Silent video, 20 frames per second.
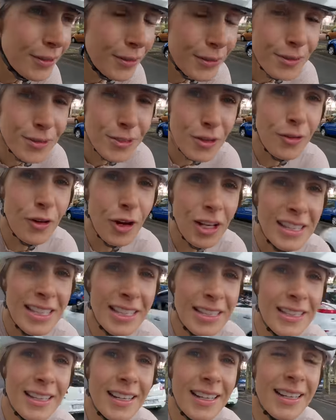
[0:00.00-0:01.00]
also, got a
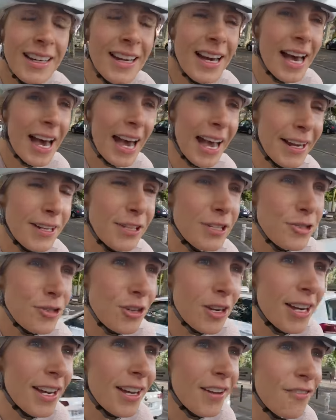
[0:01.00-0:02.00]
little
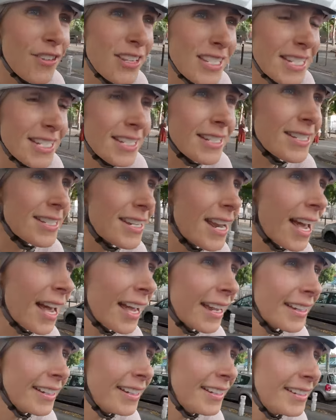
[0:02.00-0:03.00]
extra visitor
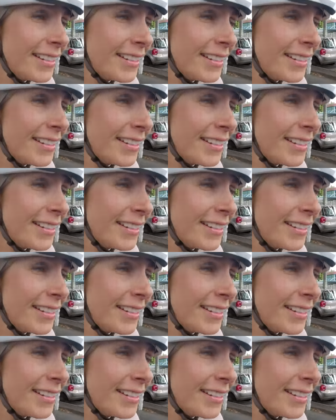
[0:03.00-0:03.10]
today.